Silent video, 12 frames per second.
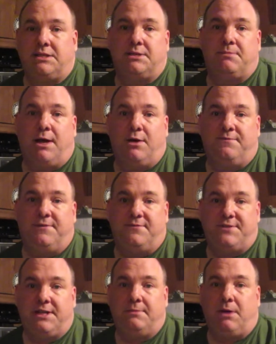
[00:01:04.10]
is about
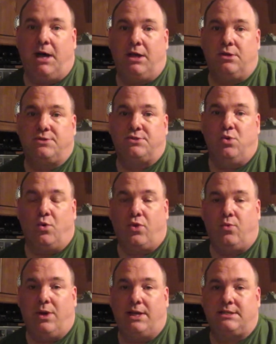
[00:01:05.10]
15 miles
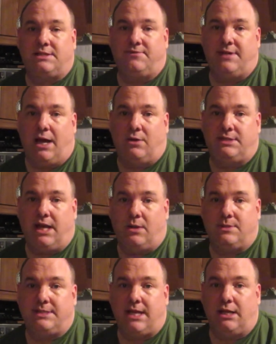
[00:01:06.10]
northwest of
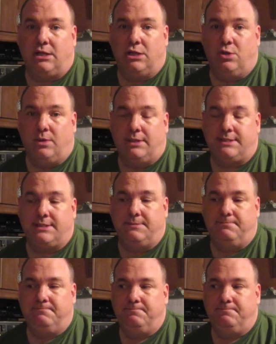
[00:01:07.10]
downtown St. Louis.